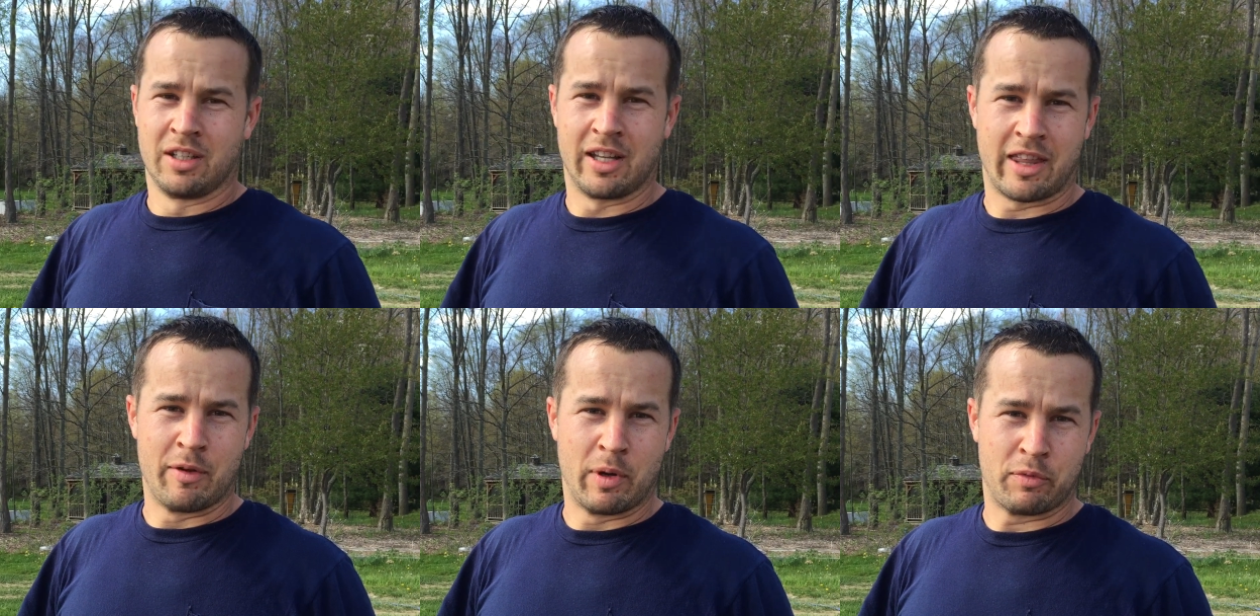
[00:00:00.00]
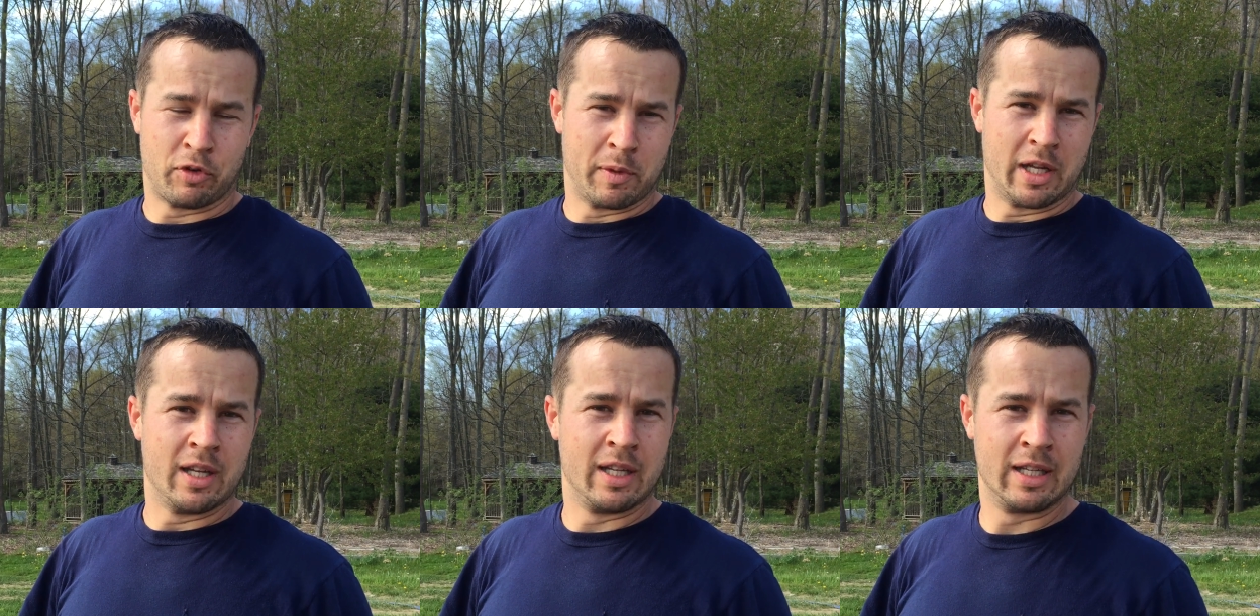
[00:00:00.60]
hit them up for
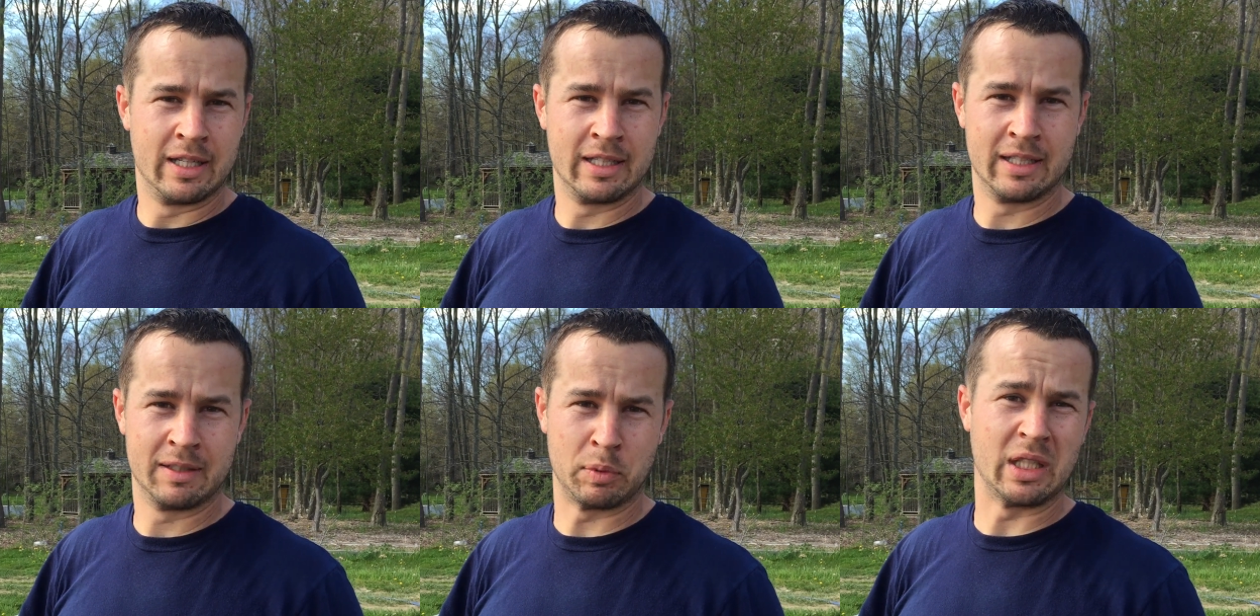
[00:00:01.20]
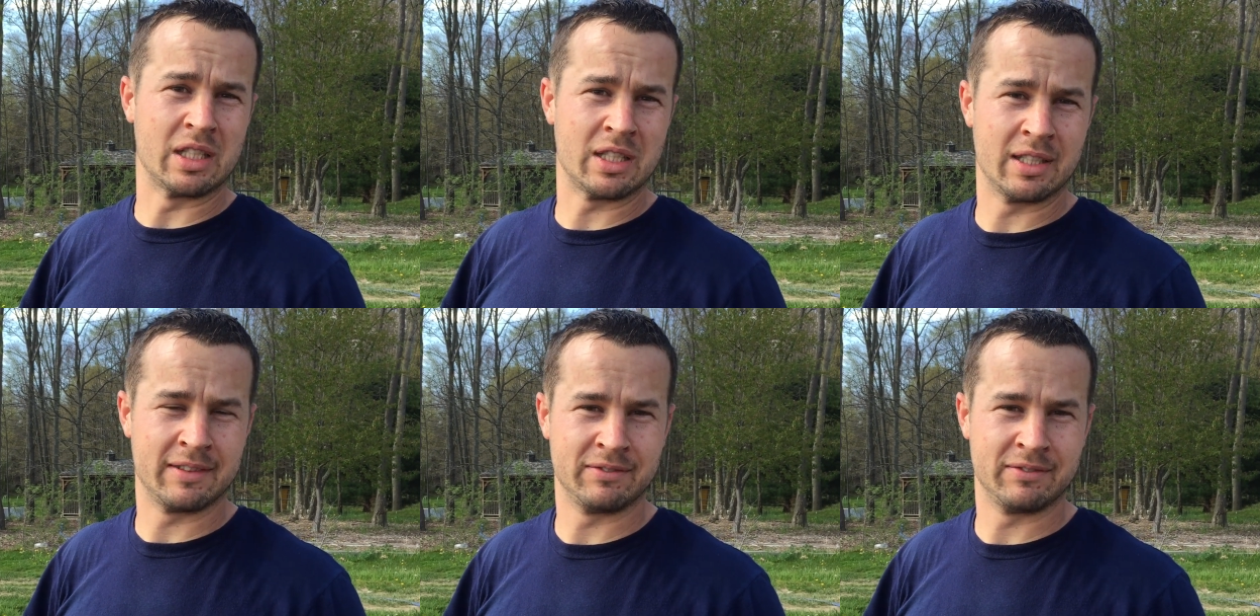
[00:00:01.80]
me, please.